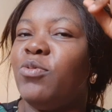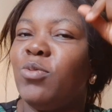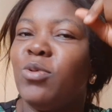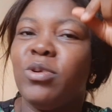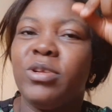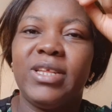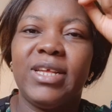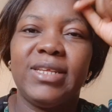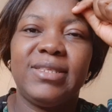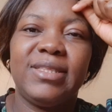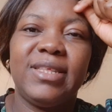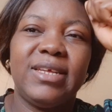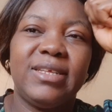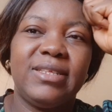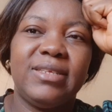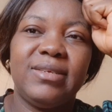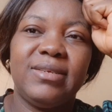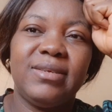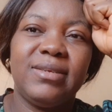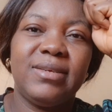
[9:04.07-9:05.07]
you will
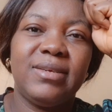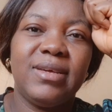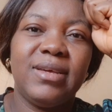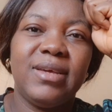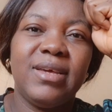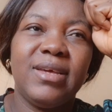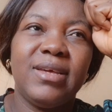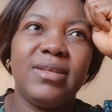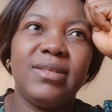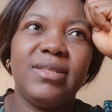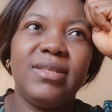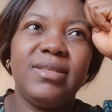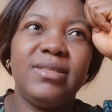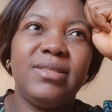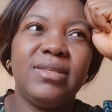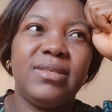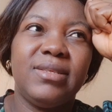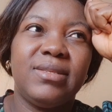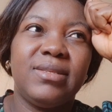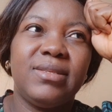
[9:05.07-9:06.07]
understand.
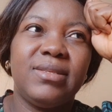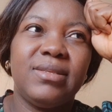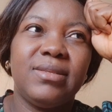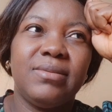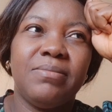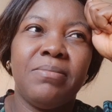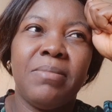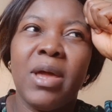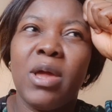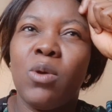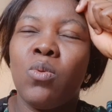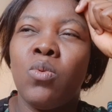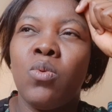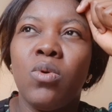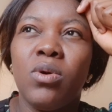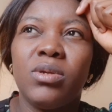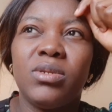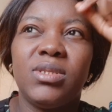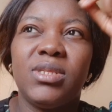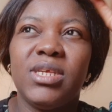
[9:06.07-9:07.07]
This is my
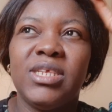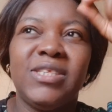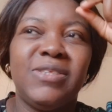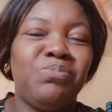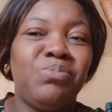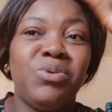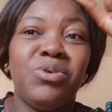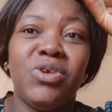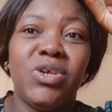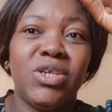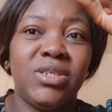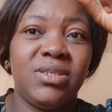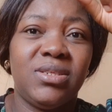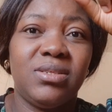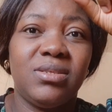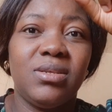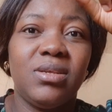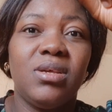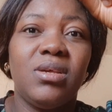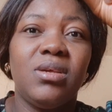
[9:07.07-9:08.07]
worst
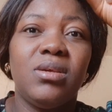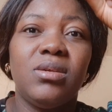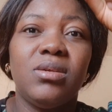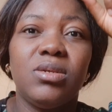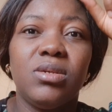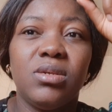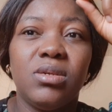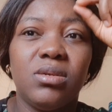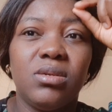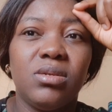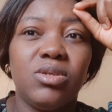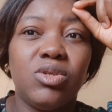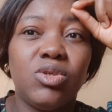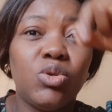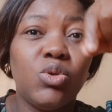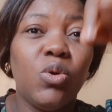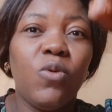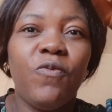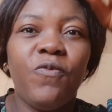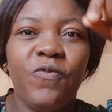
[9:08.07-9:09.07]
experience
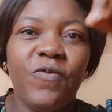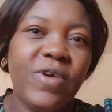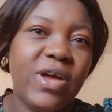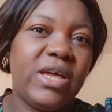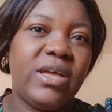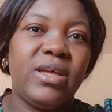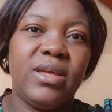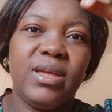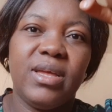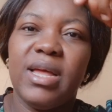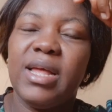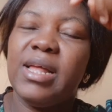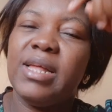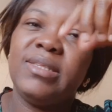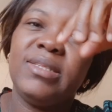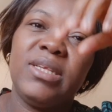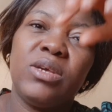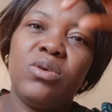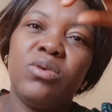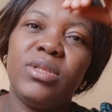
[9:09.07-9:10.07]
so far
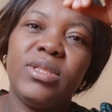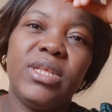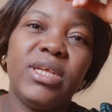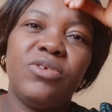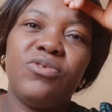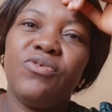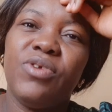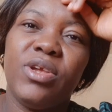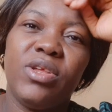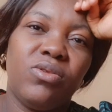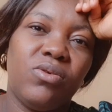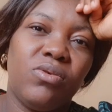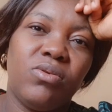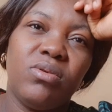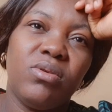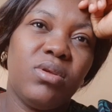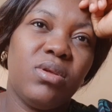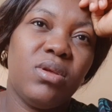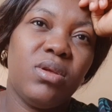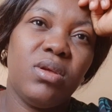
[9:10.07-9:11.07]
as a content creator.
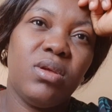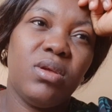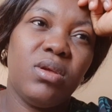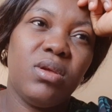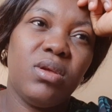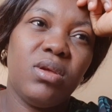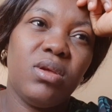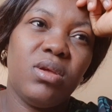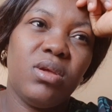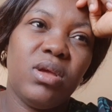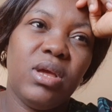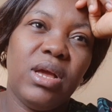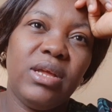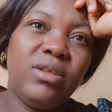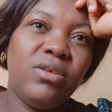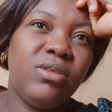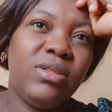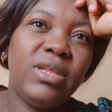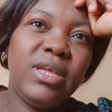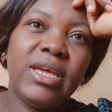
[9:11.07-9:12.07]

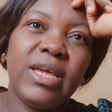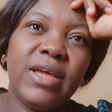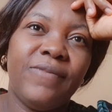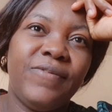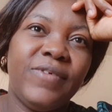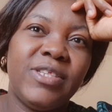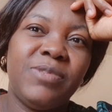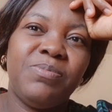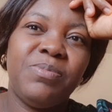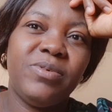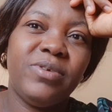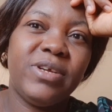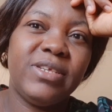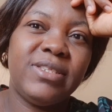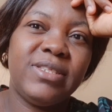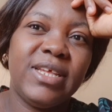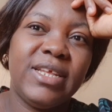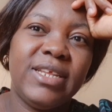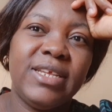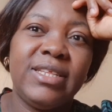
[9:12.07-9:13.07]
I don't think I've
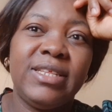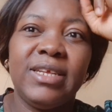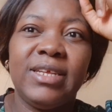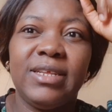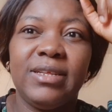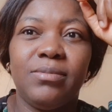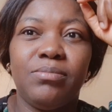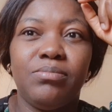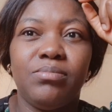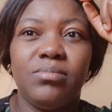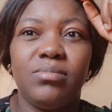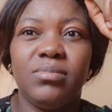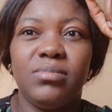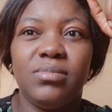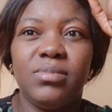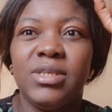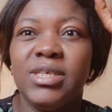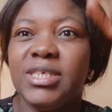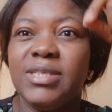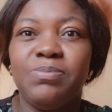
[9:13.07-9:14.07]
experienced anything
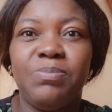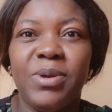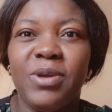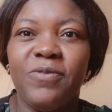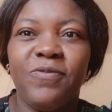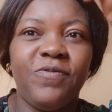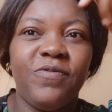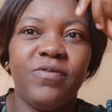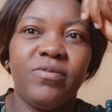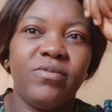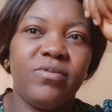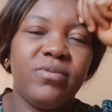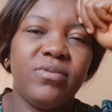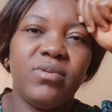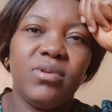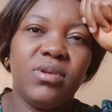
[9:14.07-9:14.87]
this painful